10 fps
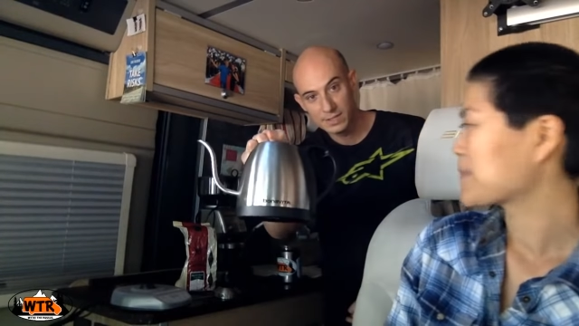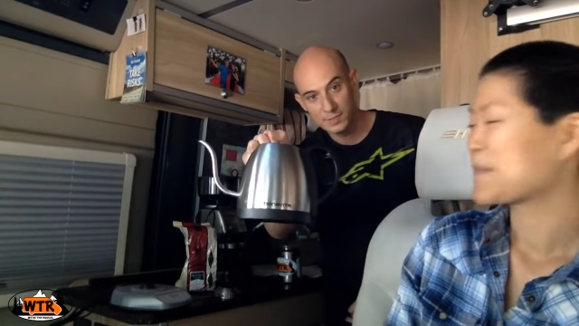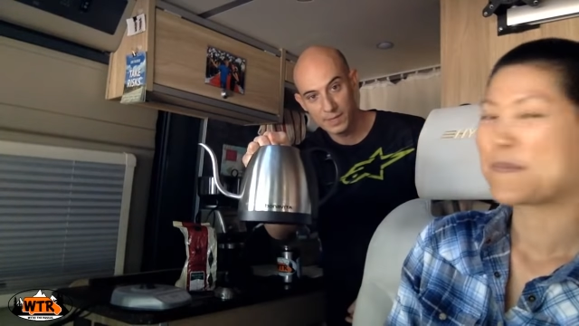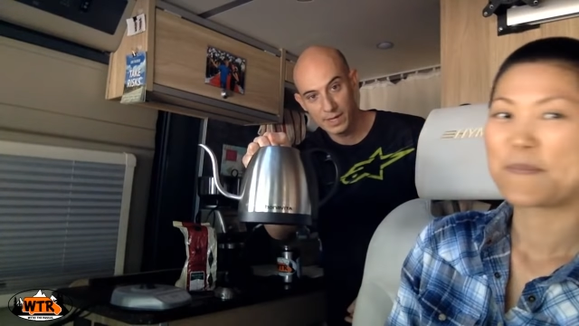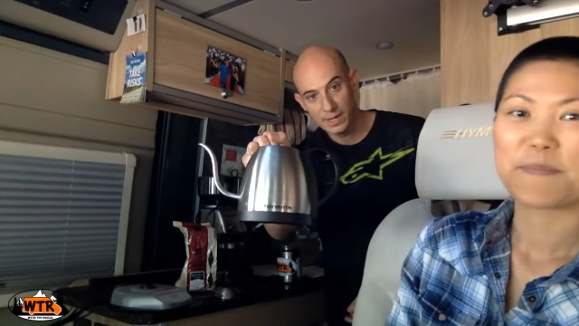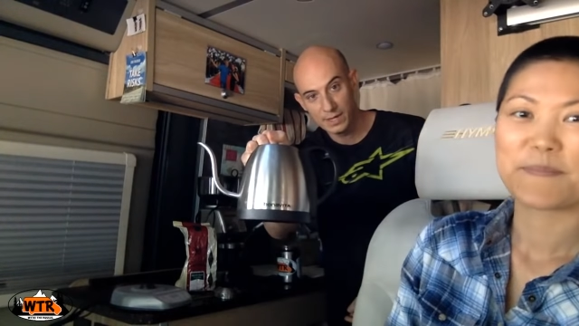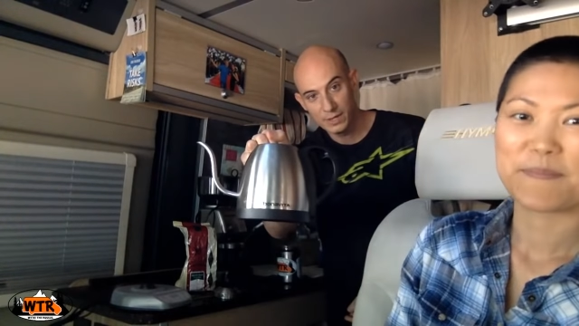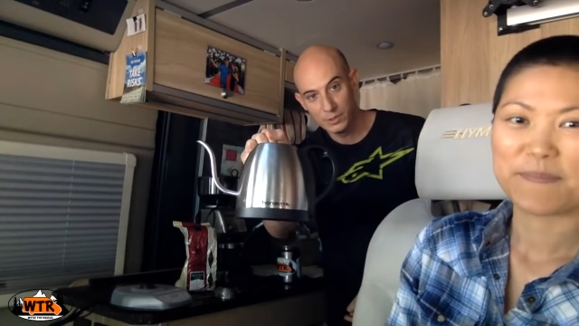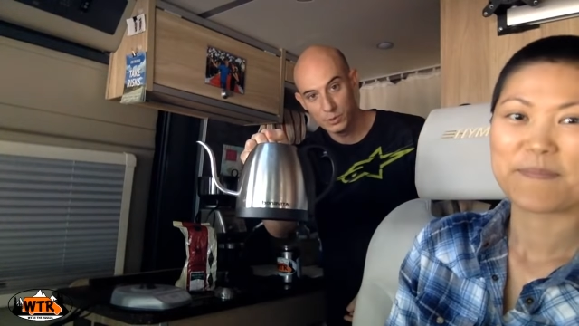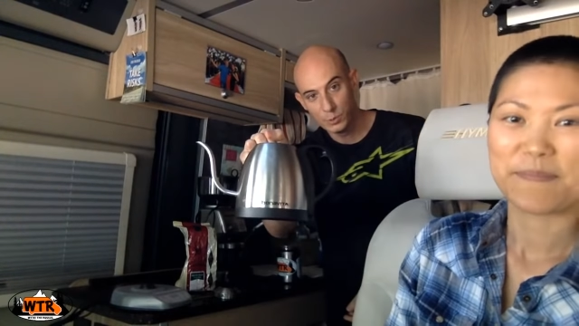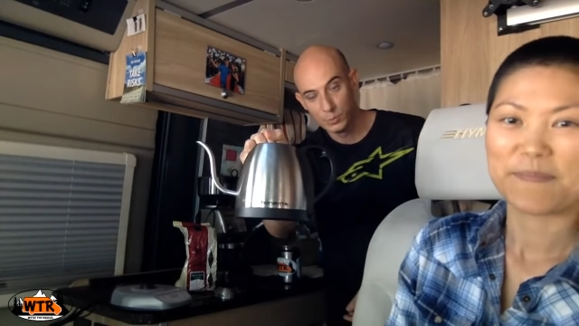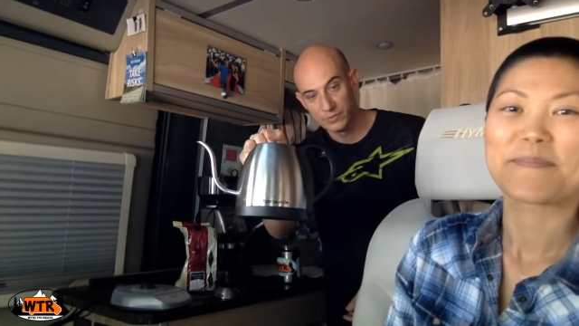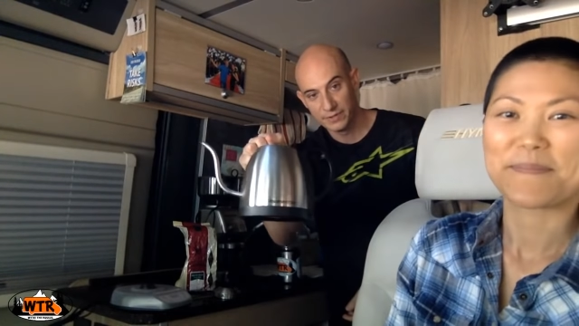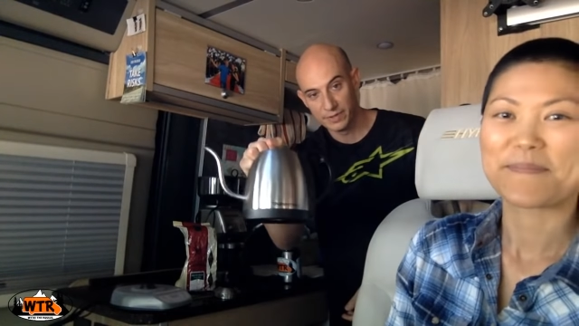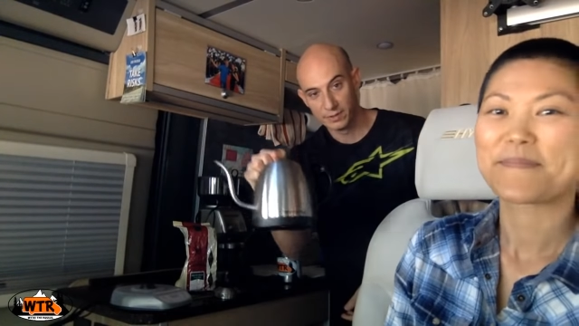Speaker 1: my new
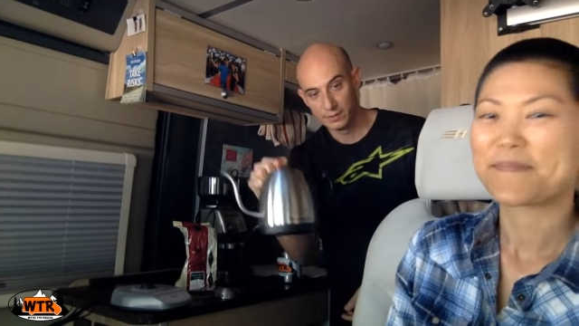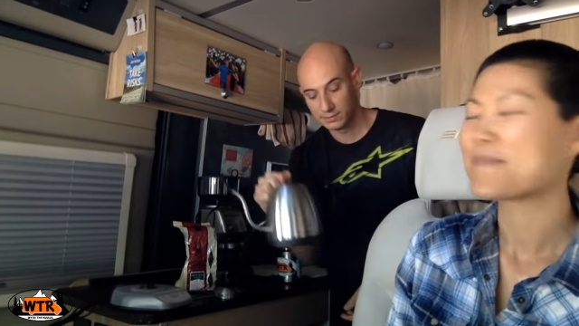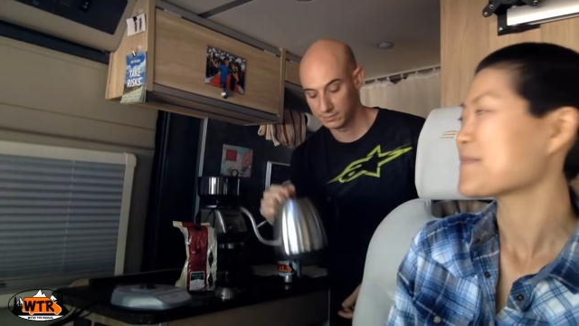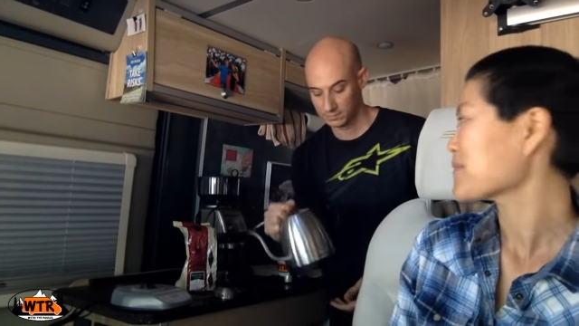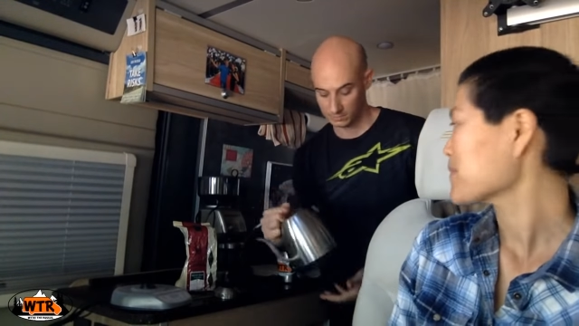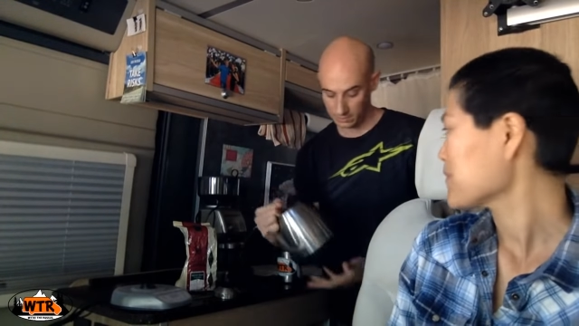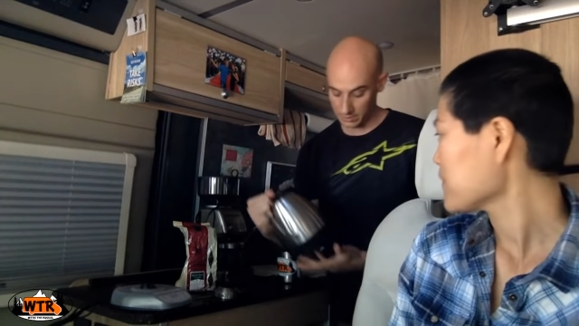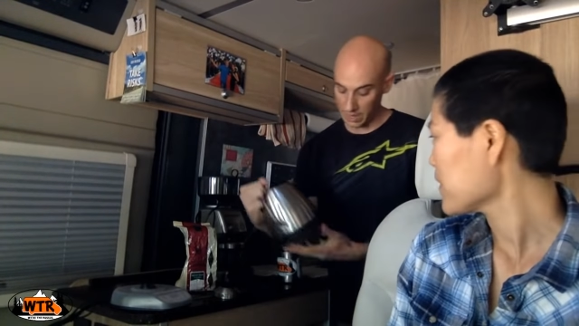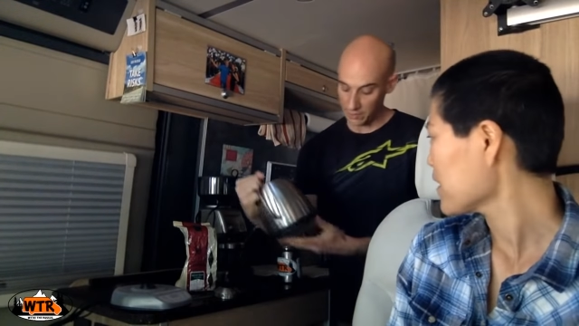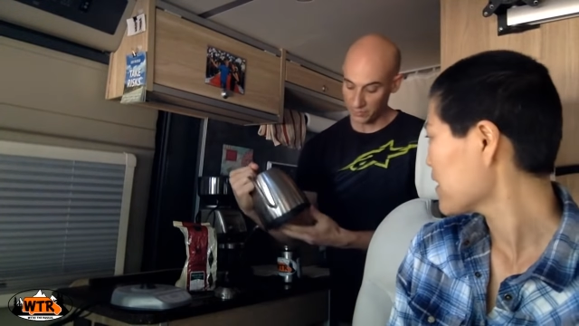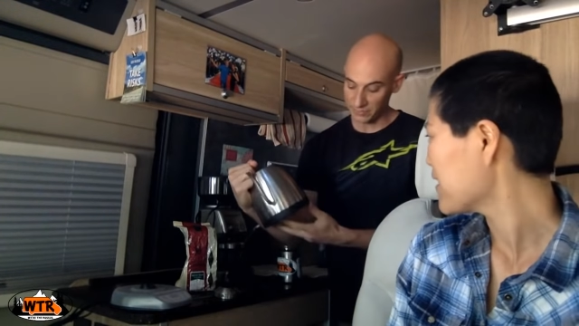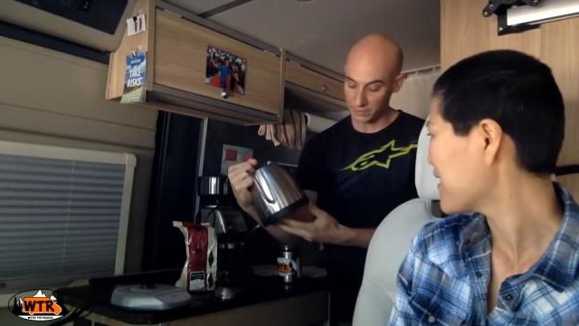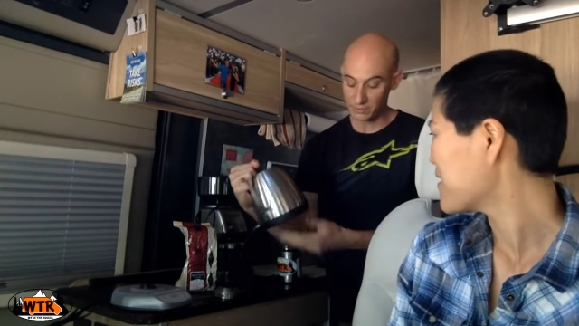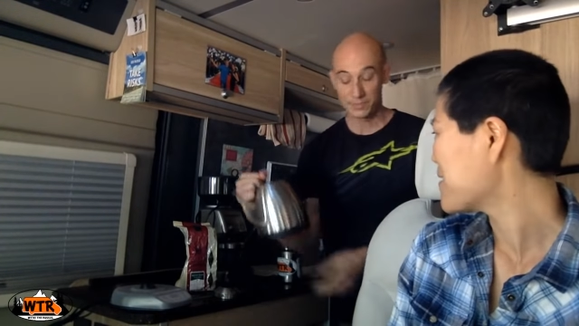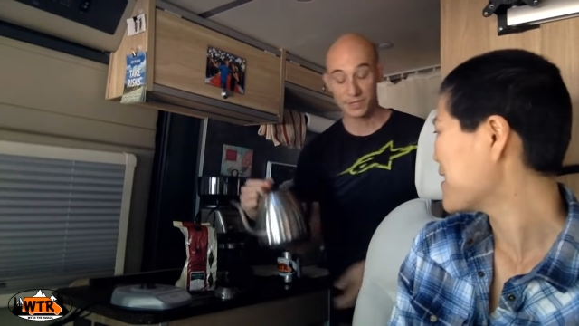Breville, or not Breville,
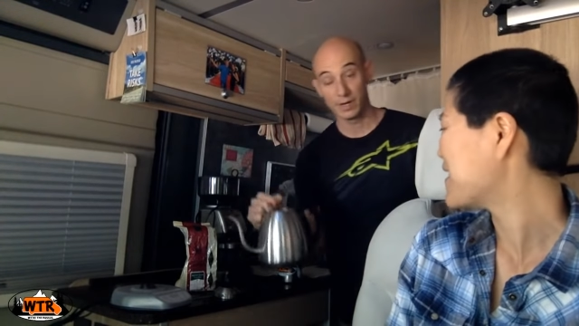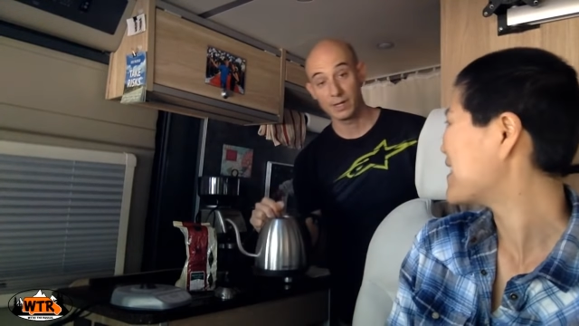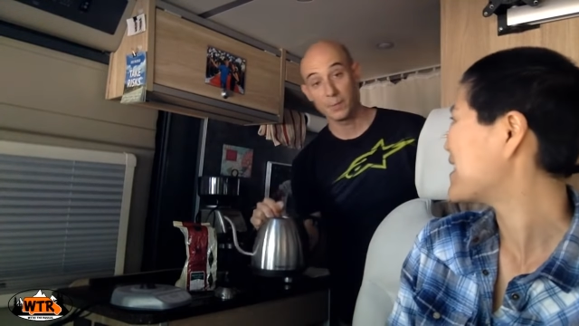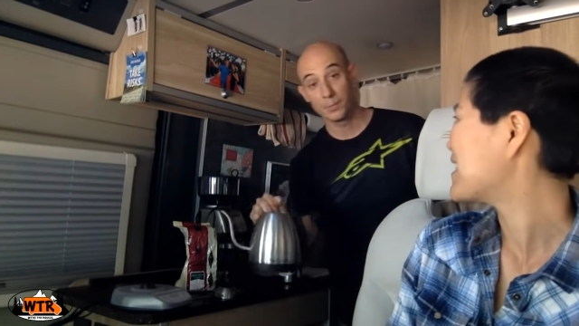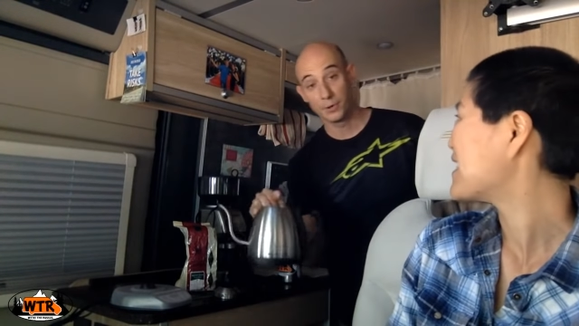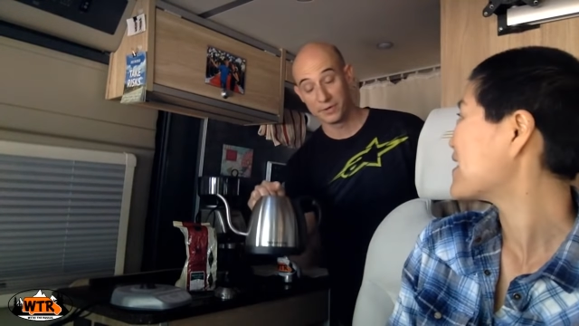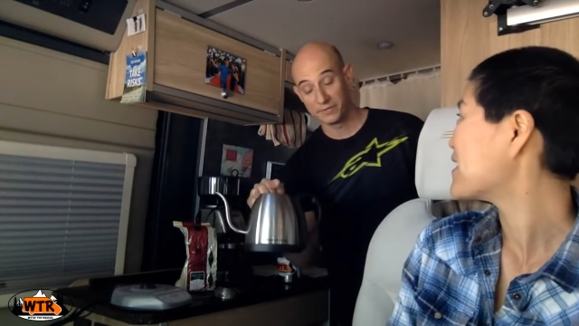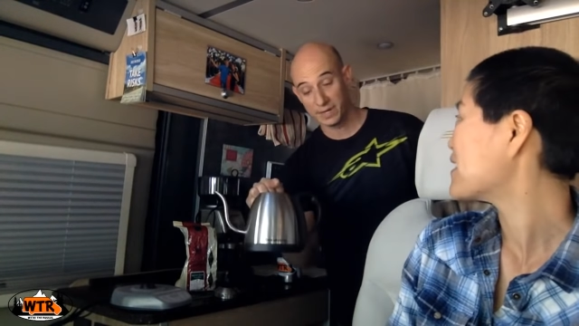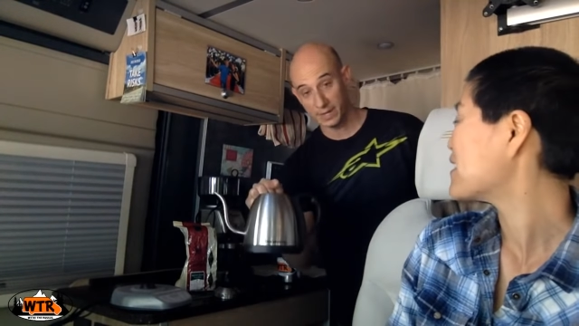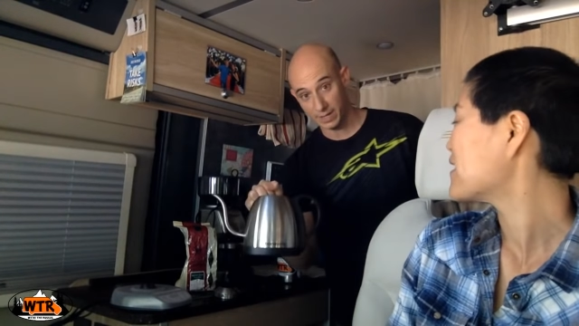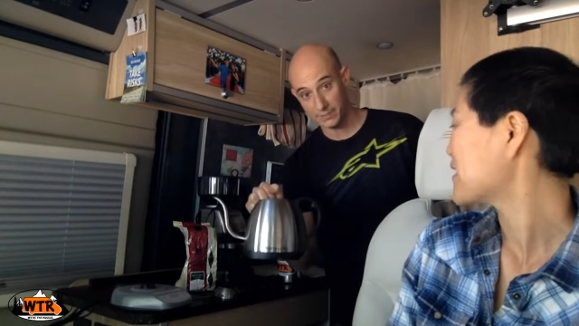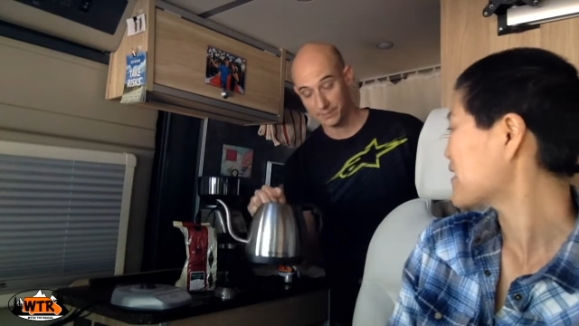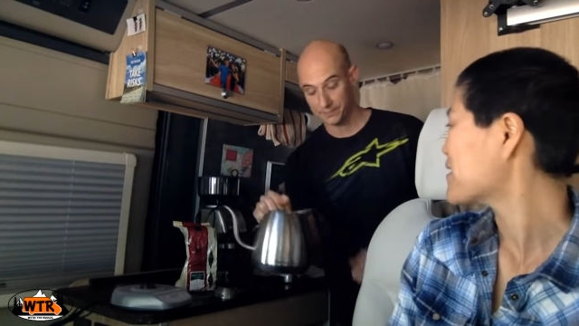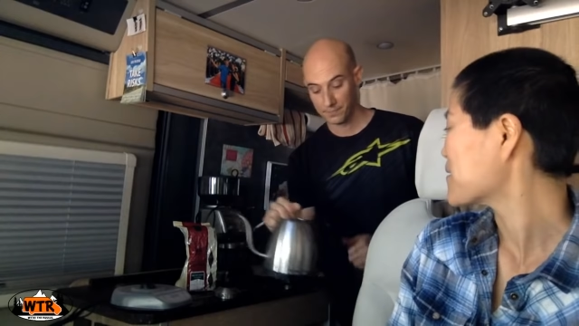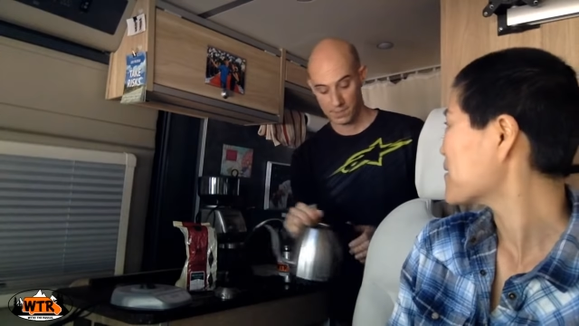I'm sorry, Bonavita
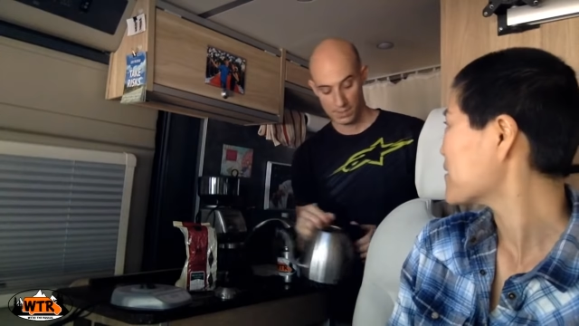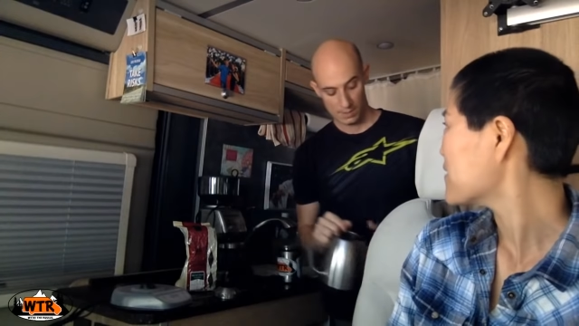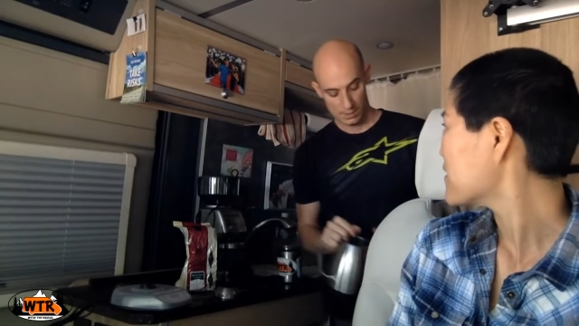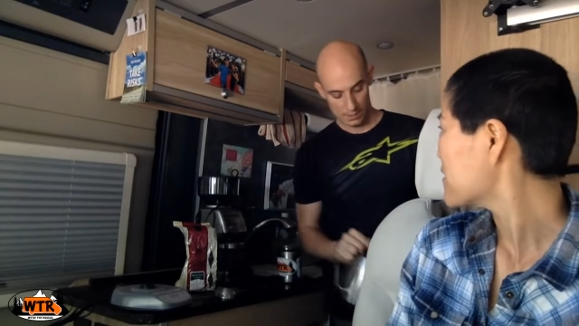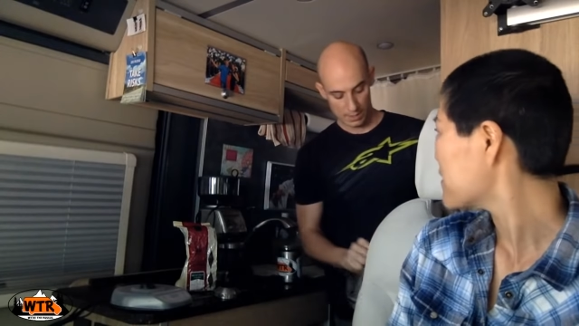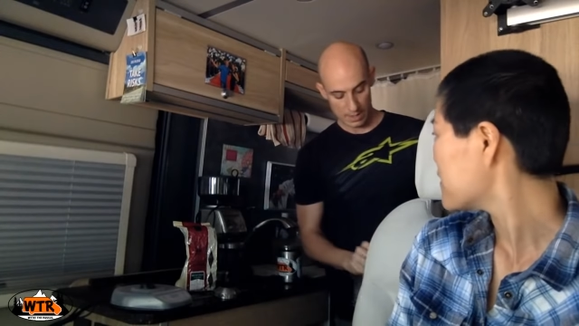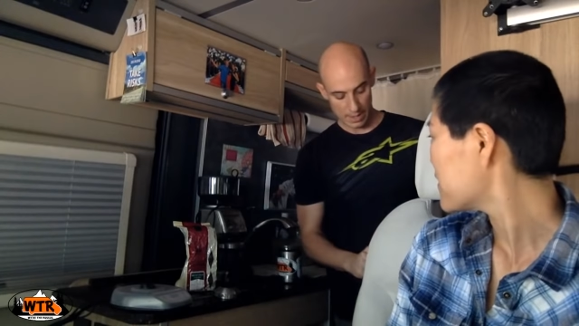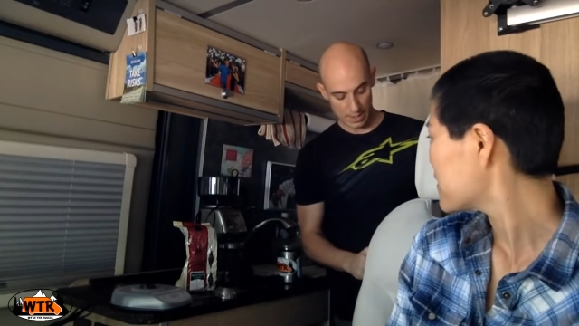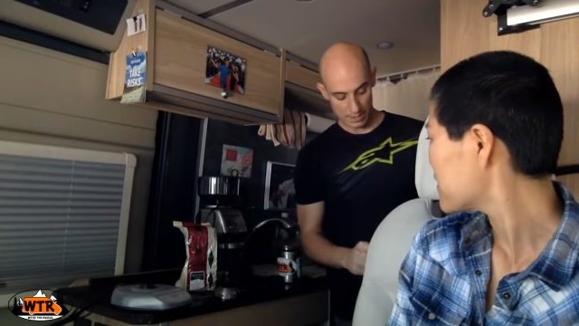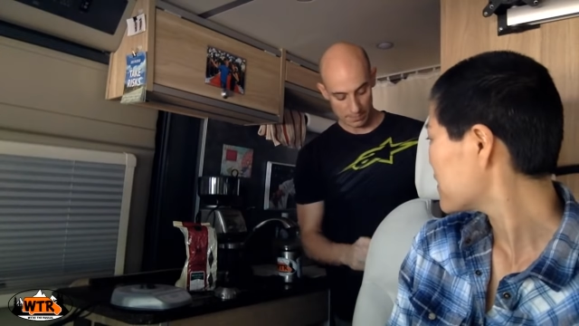uh,